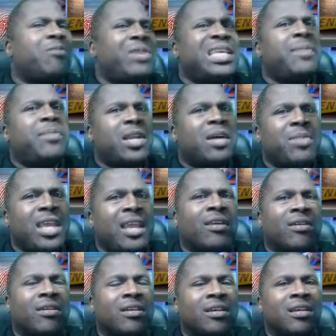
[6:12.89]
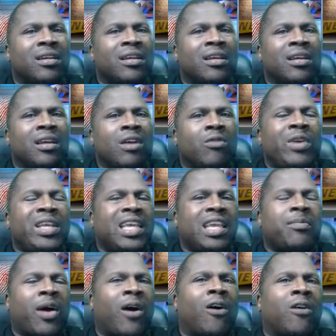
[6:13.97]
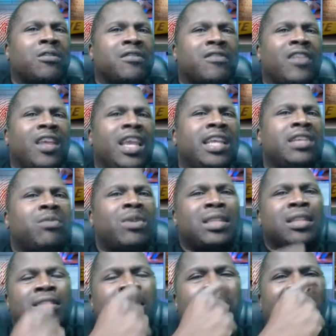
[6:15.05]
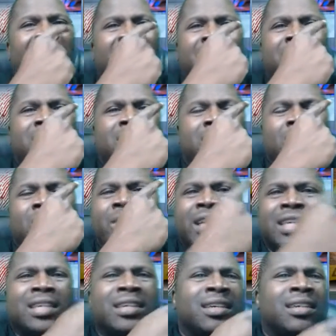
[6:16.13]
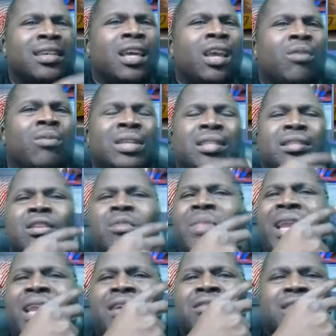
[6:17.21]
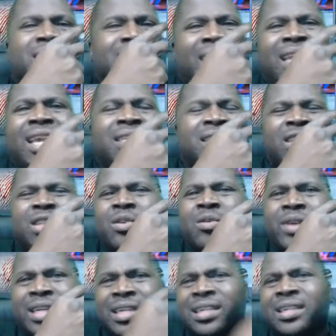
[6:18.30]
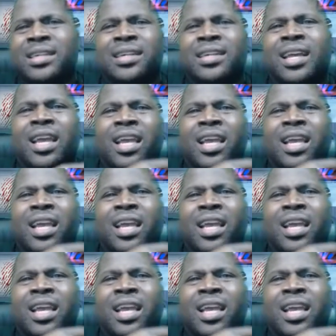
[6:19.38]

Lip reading: We keep it up here. We keep all the things, whether somebody else is doing good, whether somebody else's kids is doing good.